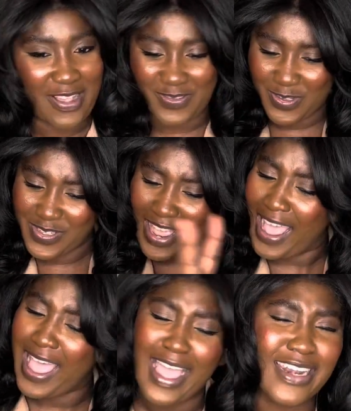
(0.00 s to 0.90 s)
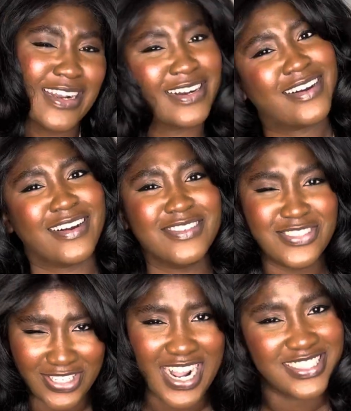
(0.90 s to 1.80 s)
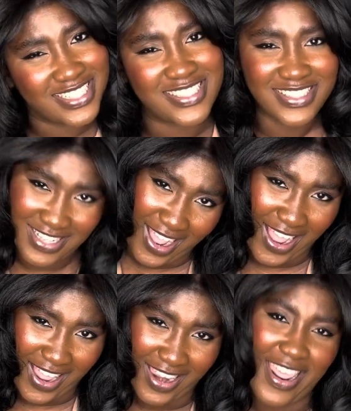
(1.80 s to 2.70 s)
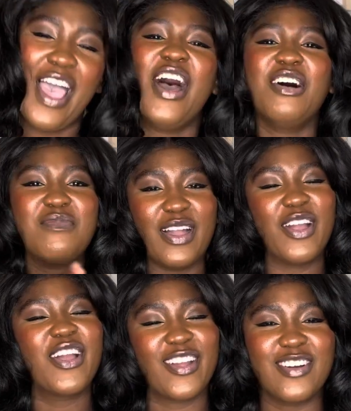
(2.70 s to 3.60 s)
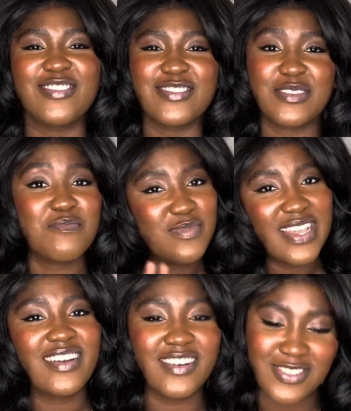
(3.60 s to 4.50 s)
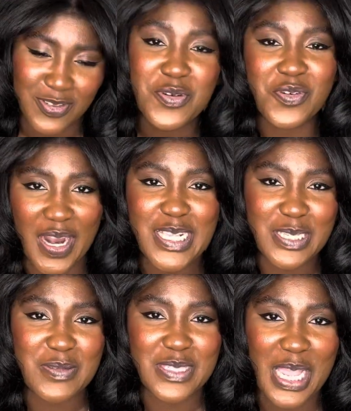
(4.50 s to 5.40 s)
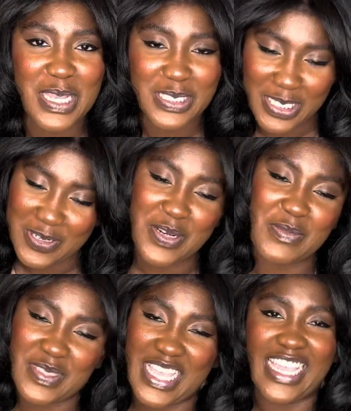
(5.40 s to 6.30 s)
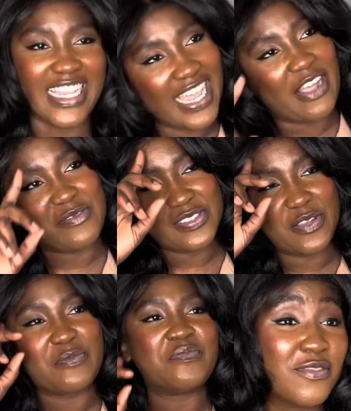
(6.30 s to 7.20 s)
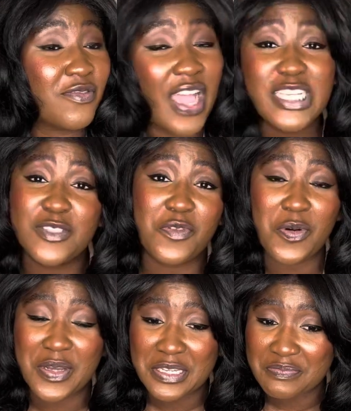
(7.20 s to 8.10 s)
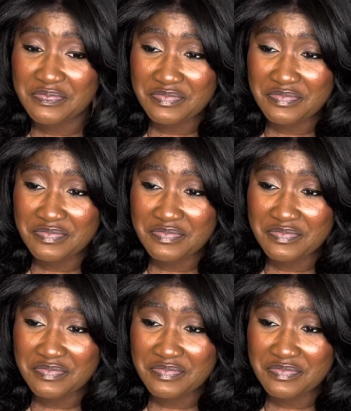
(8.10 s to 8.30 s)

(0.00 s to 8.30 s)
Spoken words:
I'm still the hard girl. Do you understand? But her girls, big girls do cry sometimes. You know what I'm saying? Yeah. So fast forward,